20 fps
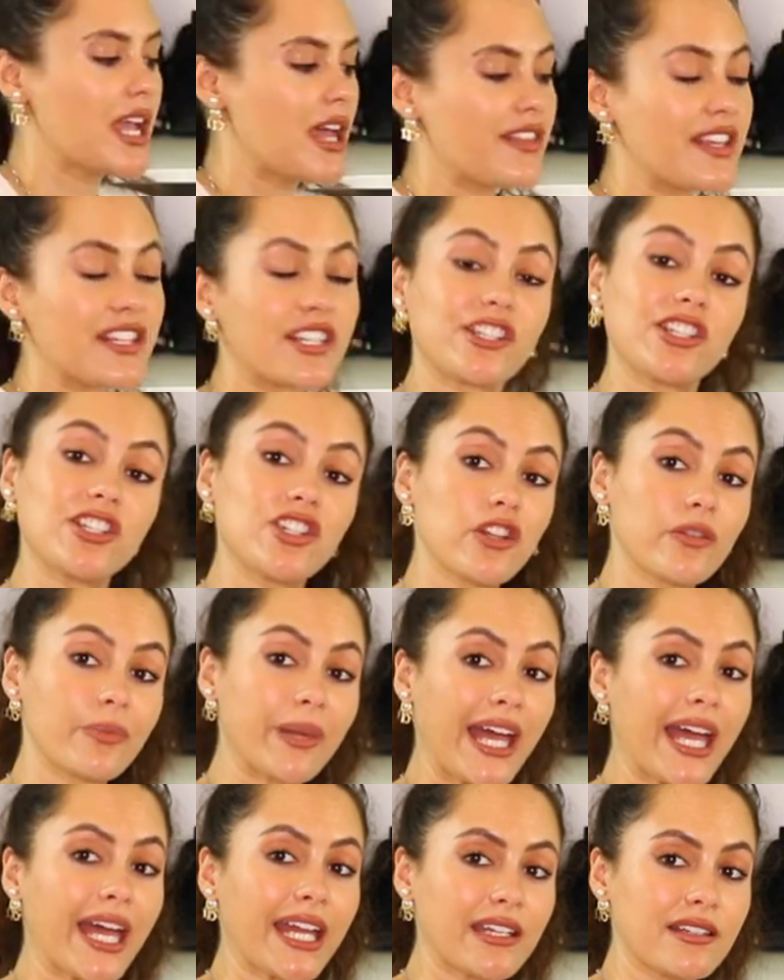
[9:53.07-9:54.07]
This is a new
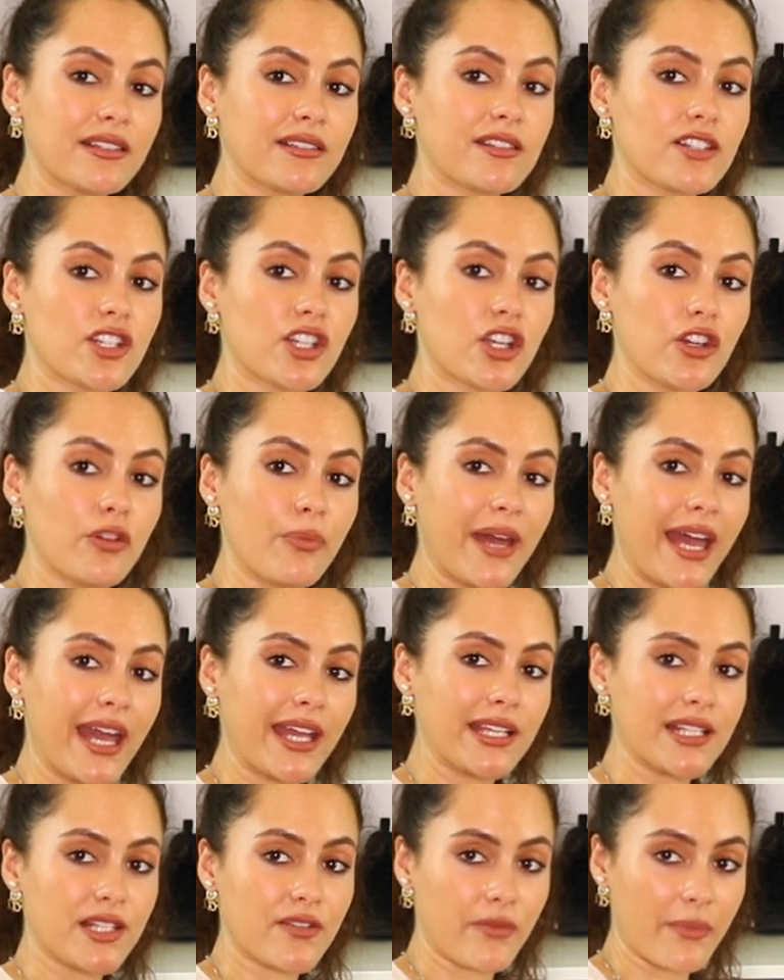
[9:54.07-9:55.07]
bag. It's a cute
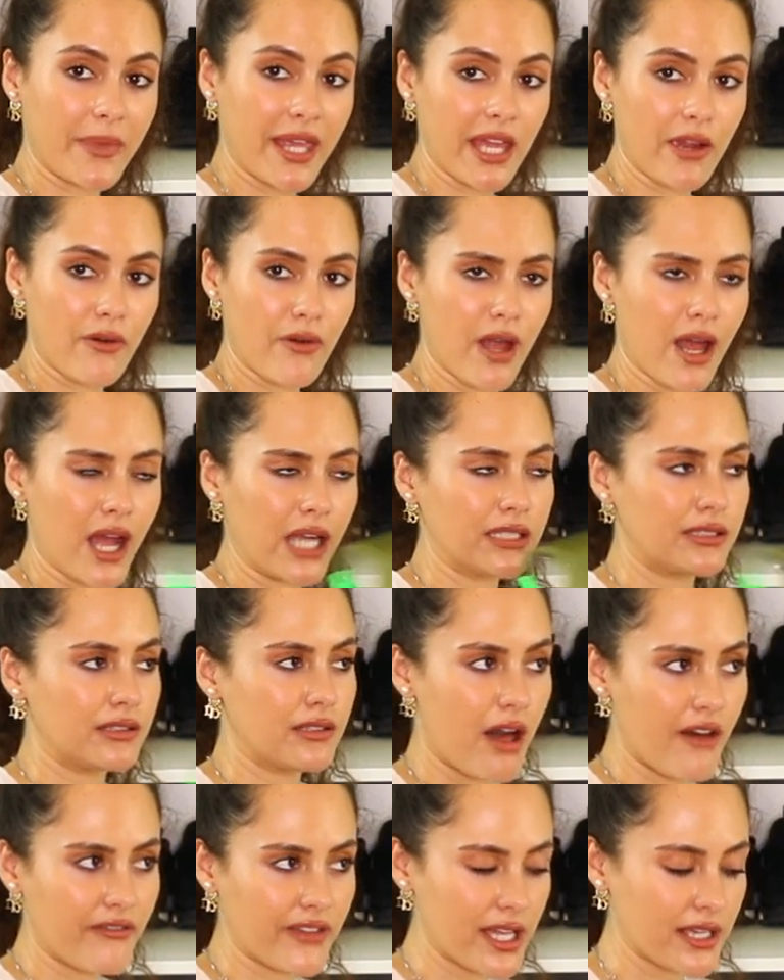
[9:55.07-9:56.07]
bag. It's from Era. I
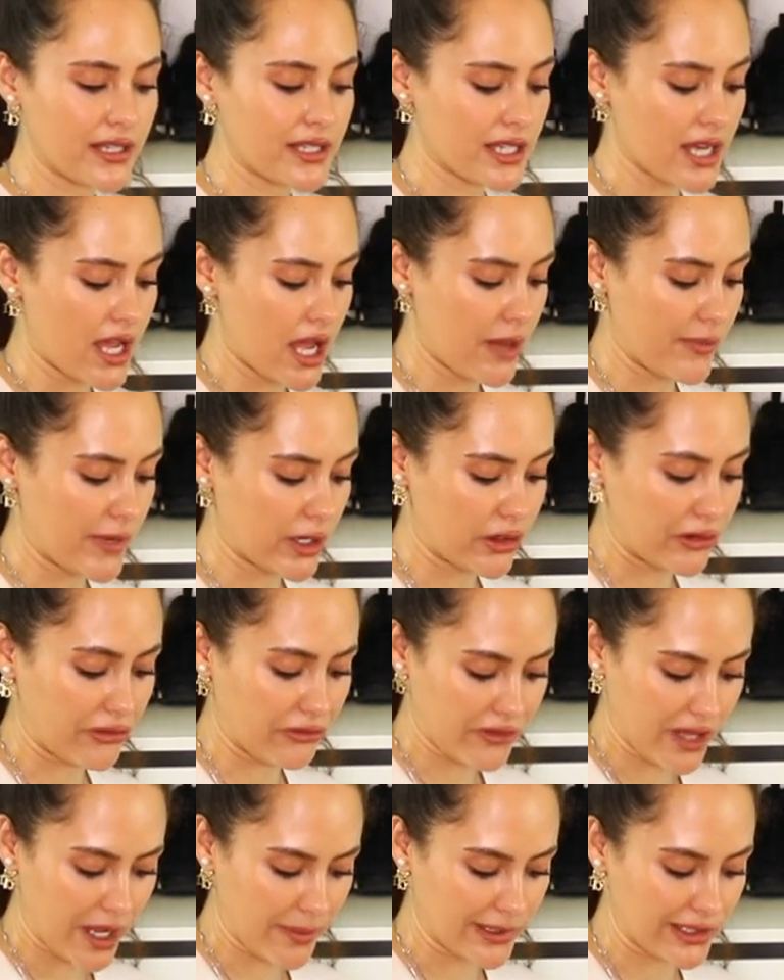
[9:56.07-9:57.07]
love it. I got a
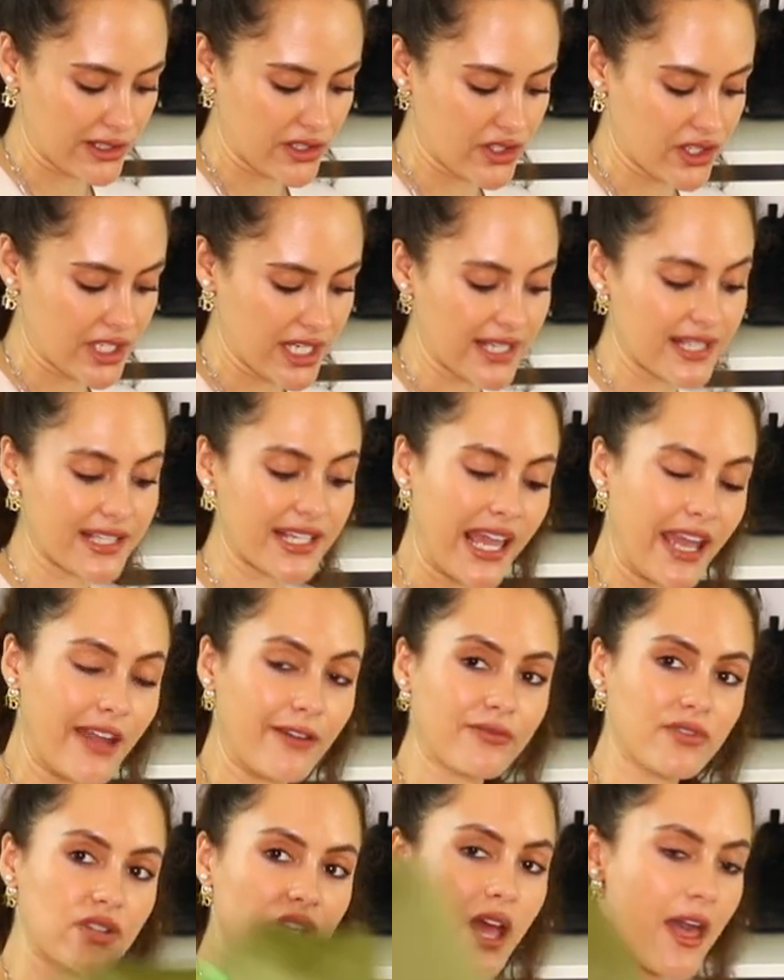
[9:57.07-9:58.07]
fabulous
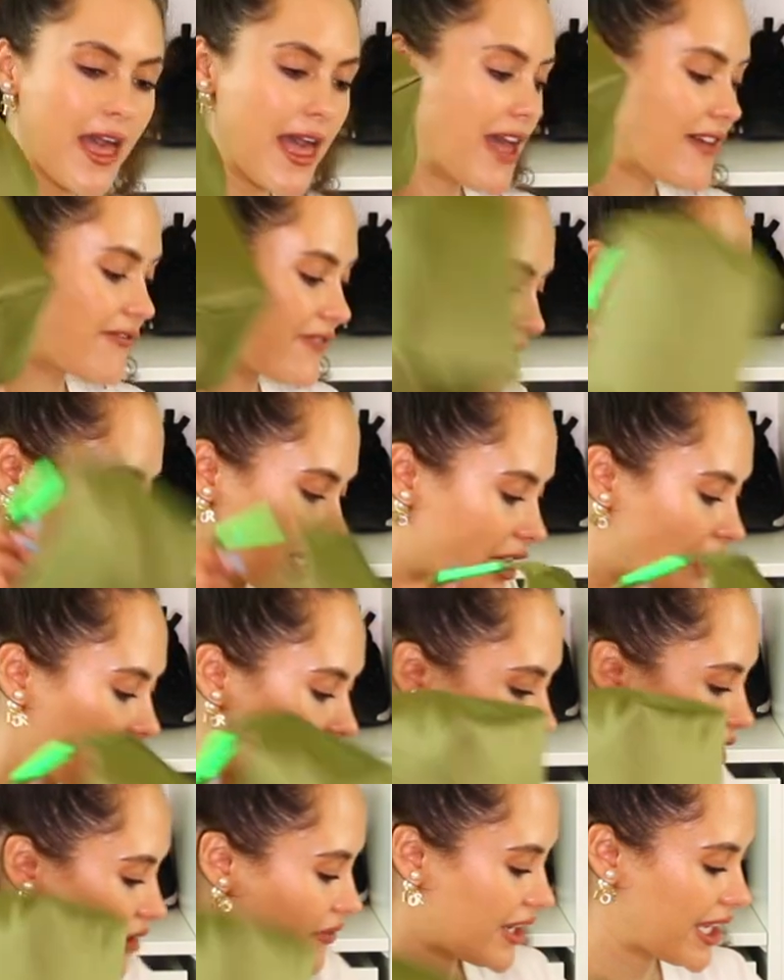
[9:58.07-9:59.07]
discount. Very cute,
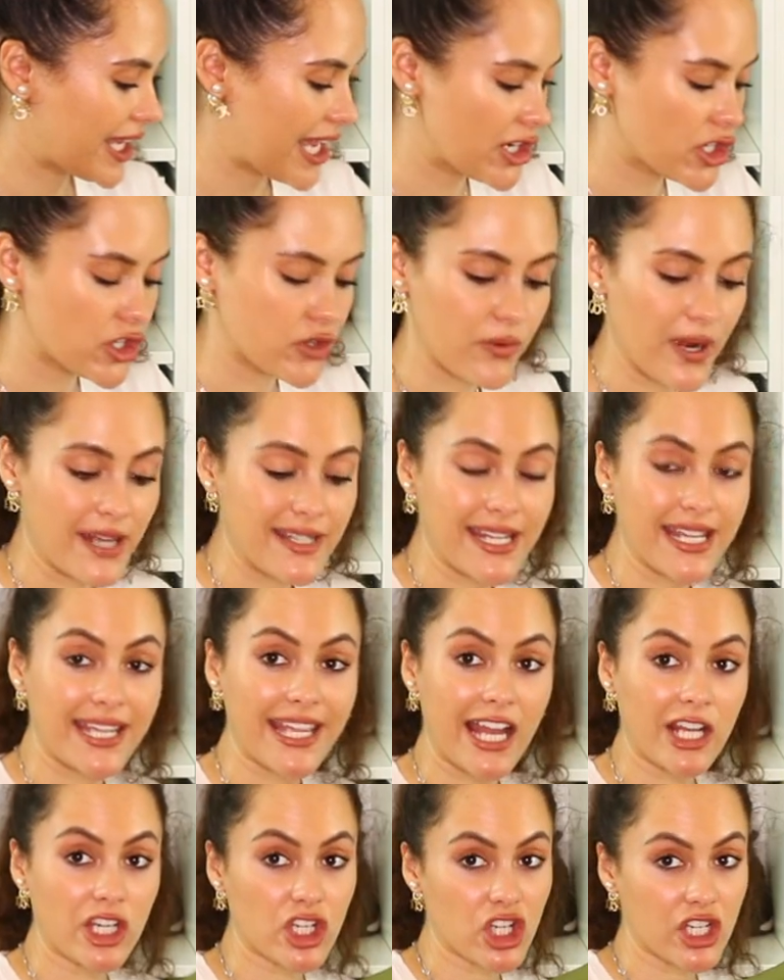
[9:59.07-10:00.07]
very vacation ready.
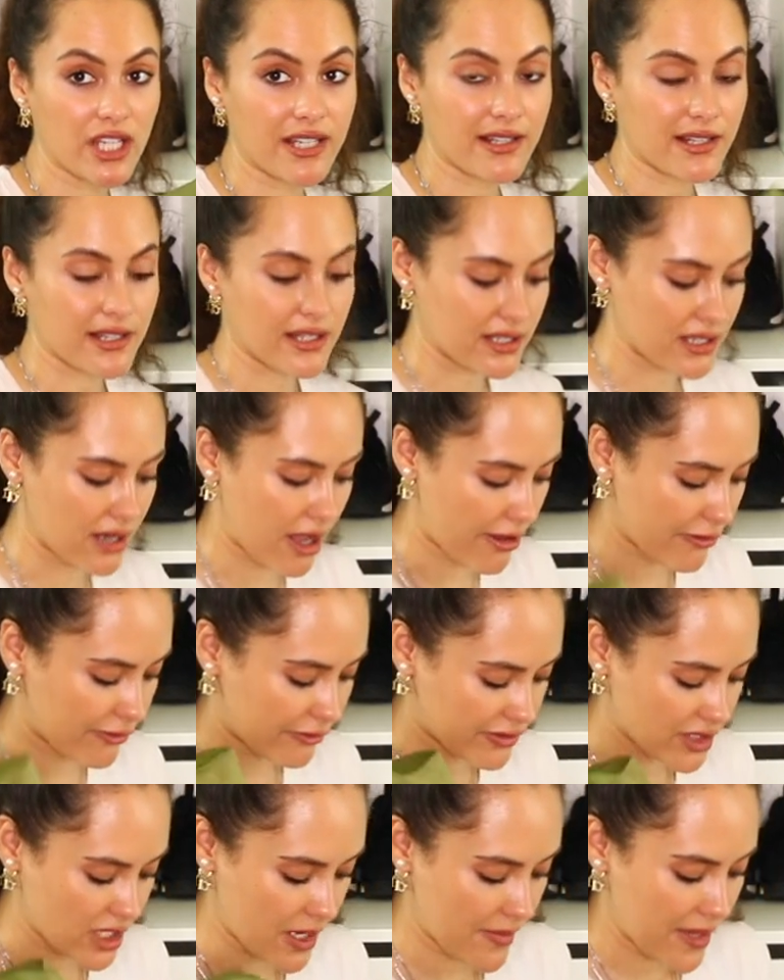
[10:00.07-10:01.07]
Again, she's
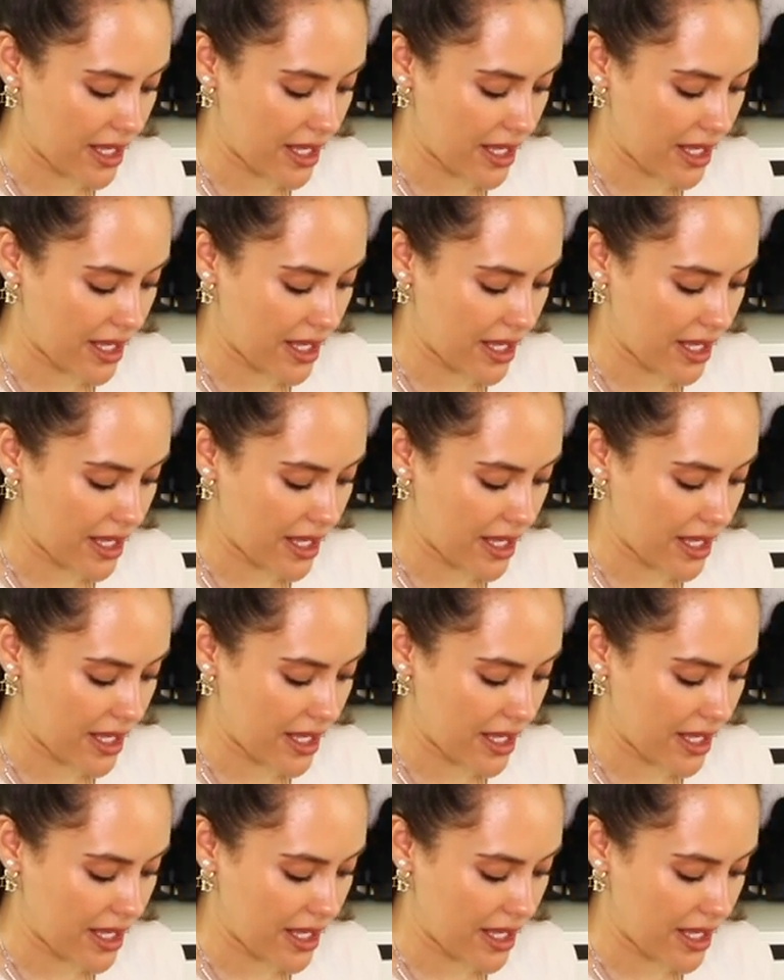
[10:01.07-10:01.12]
stuffed.